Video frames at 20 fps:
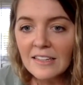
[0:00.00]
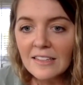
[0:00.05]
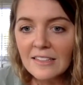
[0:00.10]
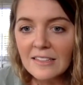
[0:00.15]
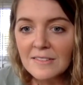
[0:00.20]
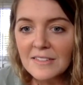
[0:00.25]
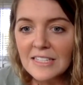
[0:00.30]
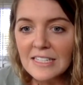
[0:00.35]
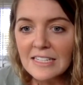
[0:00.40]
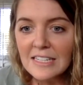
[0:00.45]

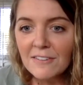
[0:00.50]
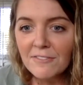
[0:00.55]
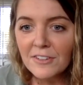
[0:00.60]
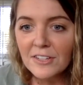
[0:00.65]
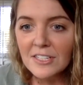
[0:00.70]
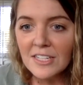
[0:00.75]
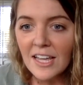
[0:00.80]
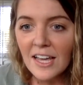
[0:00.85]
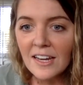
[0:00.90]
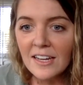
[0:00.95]
let me see if
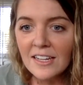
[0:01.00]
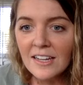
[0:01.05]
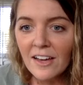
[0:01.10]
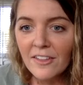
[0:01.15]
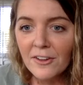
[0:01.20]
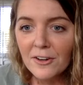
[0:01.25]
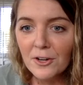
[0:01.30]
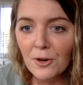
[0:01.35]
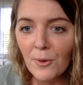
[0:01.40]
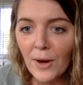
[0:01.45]
there's any
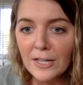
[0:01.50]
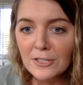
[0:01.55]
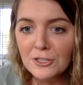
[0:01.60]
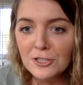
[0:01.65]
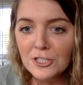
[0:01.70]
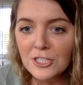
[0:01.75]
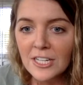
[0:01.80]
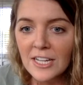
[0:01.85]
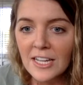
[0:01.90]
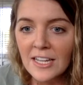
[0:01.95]
other
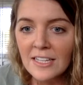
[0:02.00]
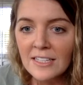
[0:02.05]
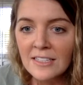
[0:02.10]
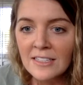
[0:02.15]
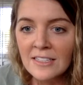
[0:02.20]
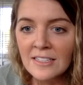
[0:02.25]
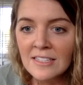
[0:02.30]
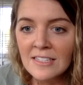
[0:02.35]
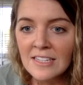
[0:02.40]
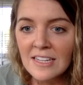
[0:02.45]

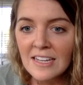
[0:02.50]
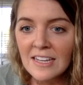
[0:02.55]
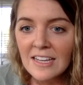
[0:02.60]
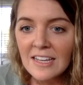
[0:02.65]
questions.